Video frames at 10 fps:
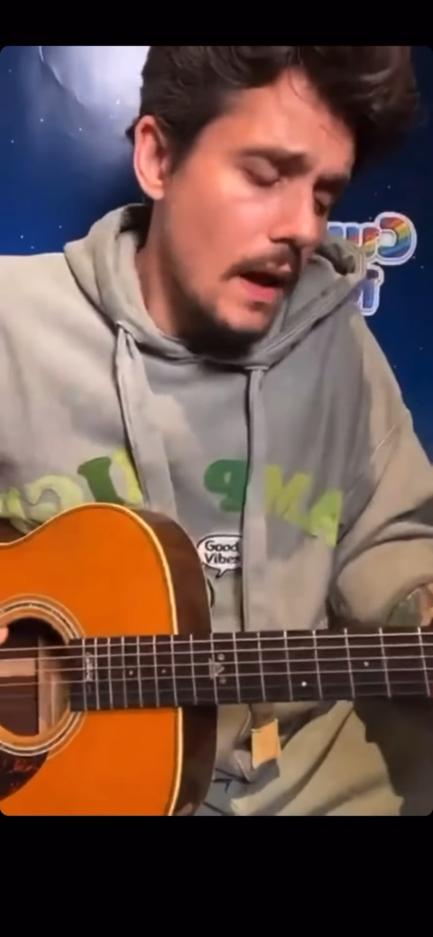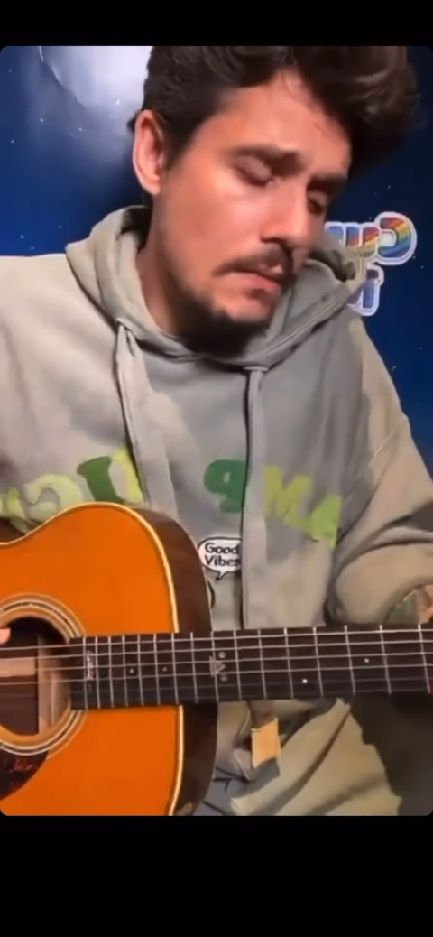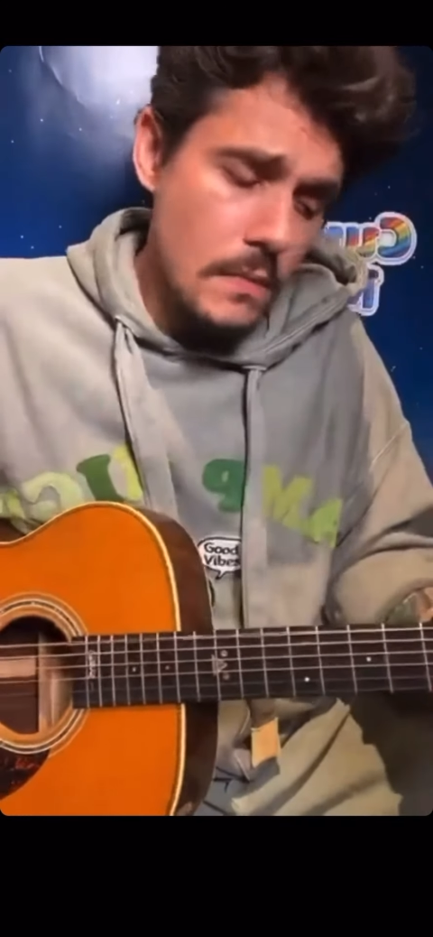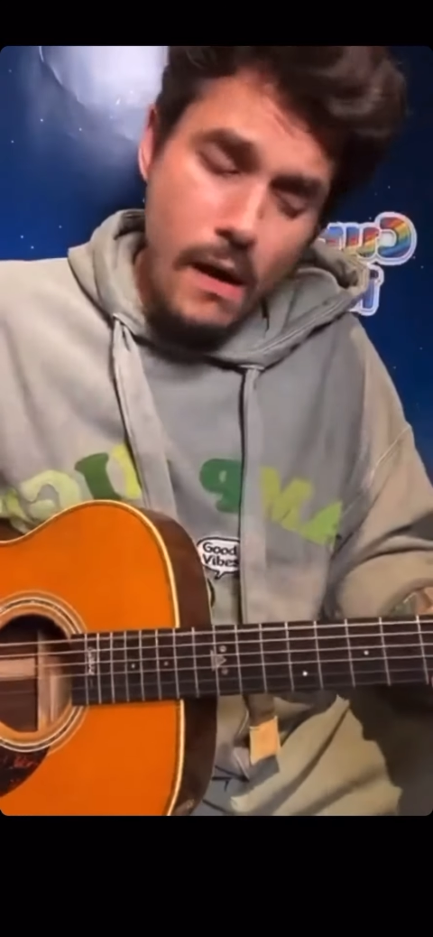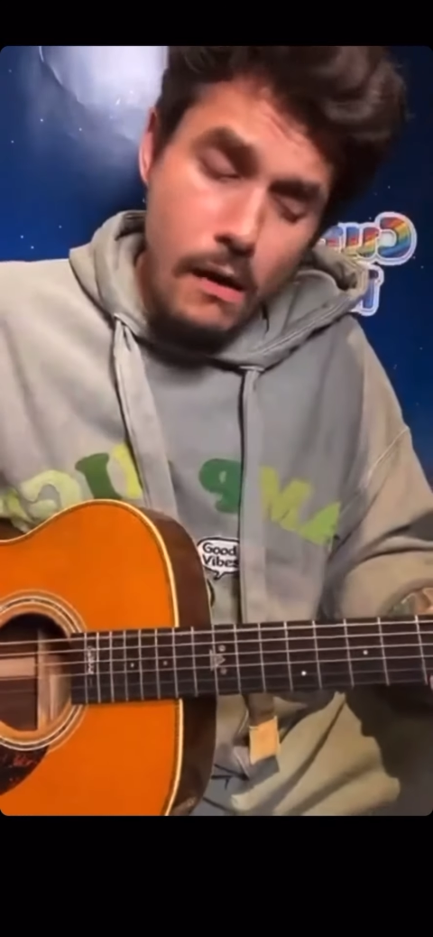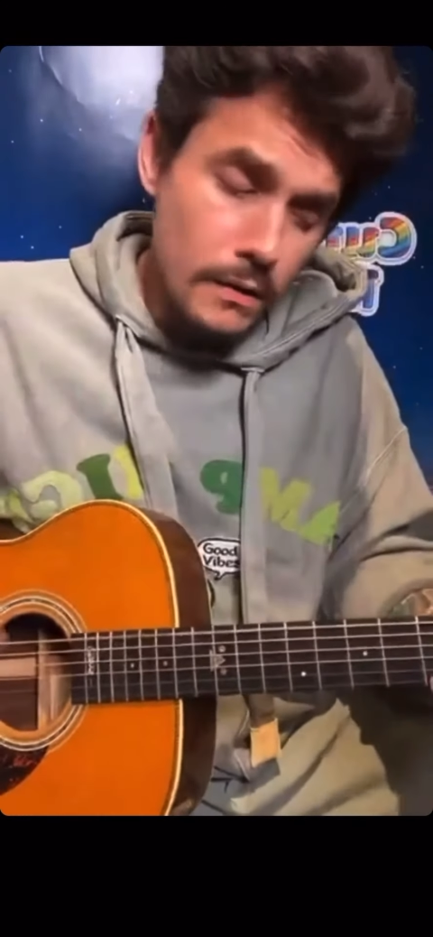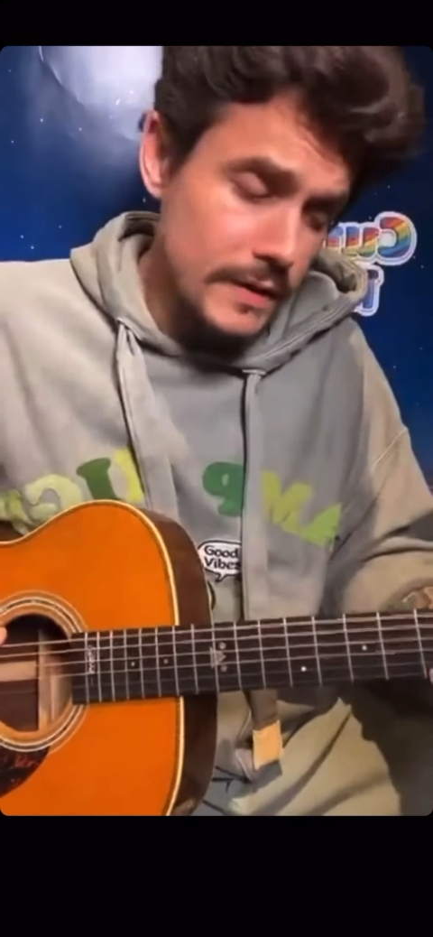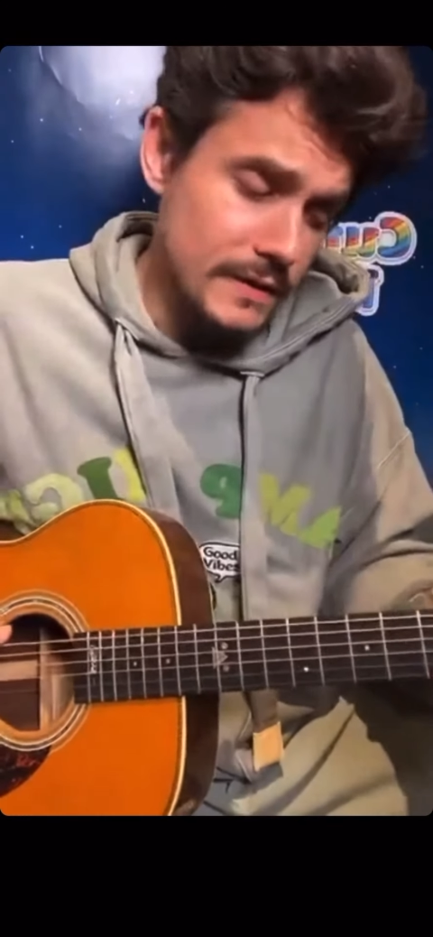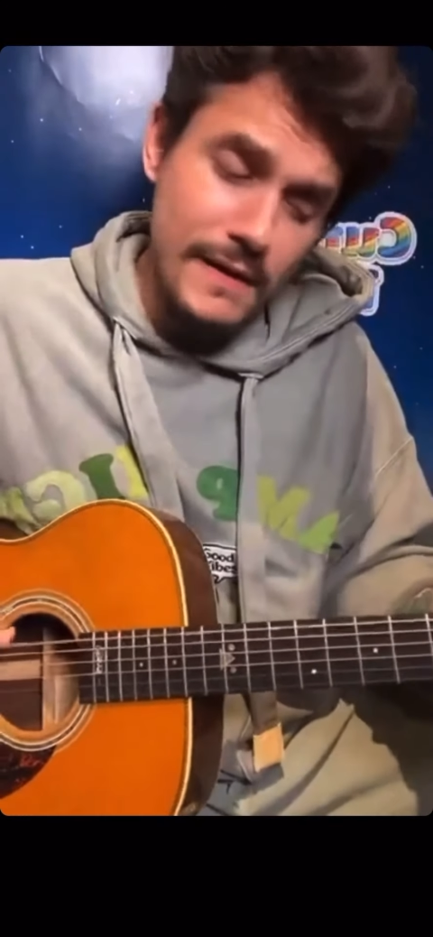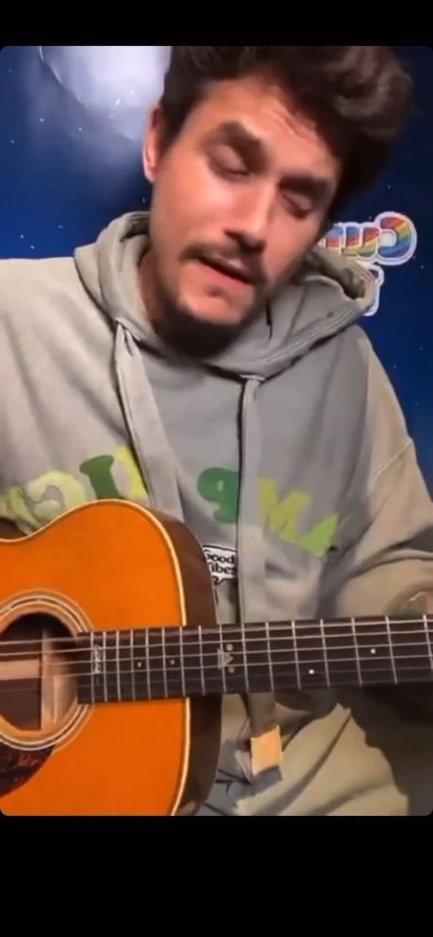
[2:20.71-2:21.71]
I'm
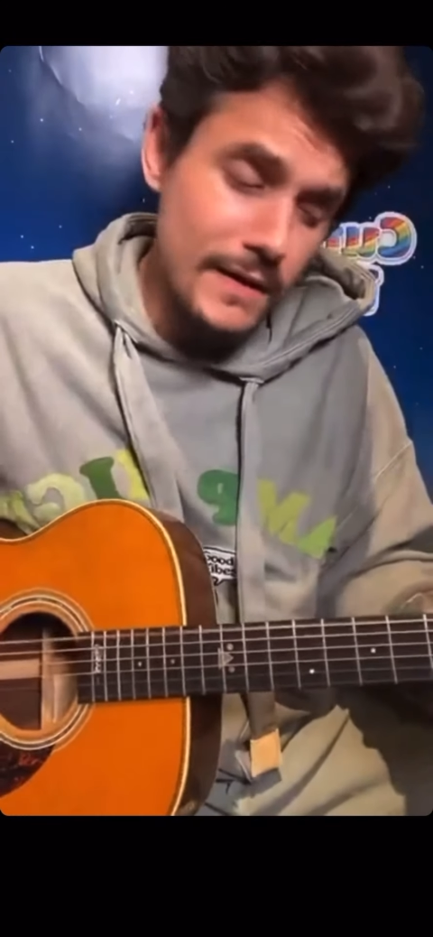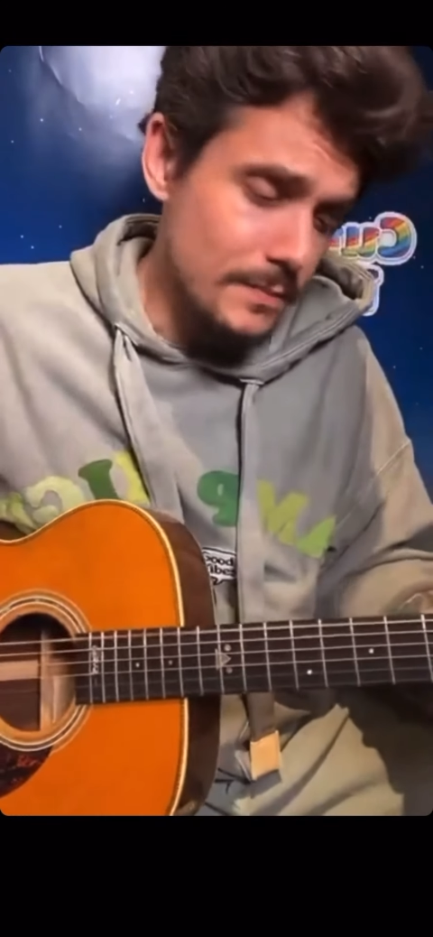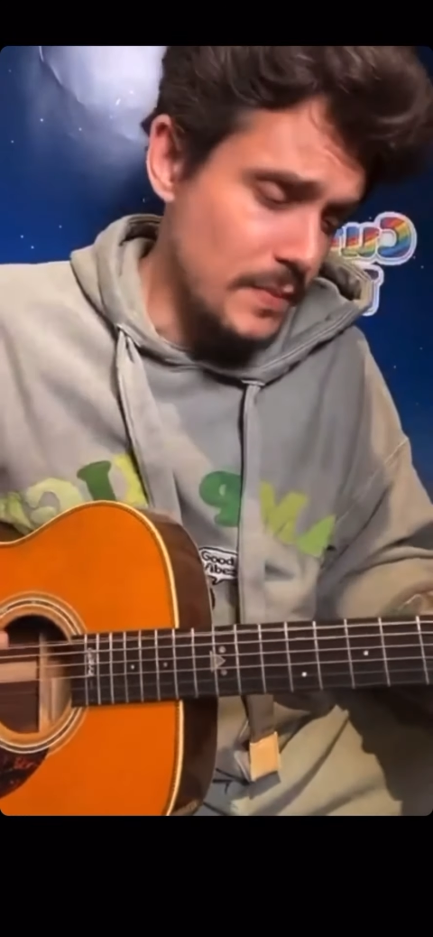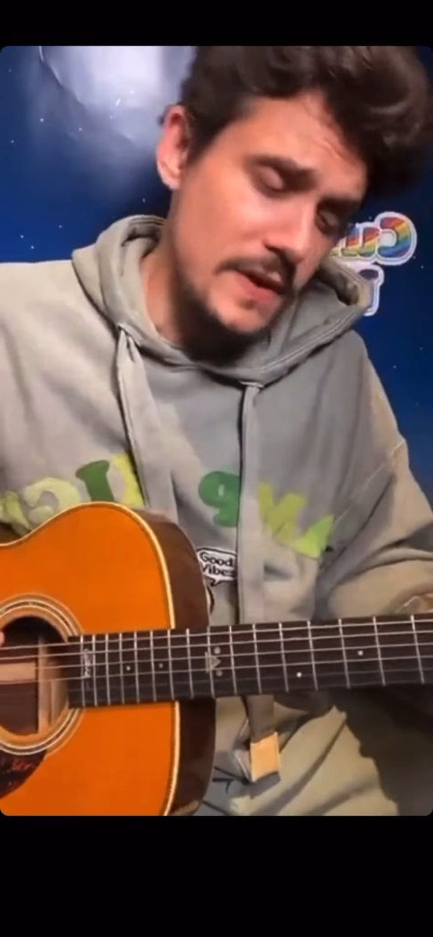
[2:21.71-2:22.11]
only good at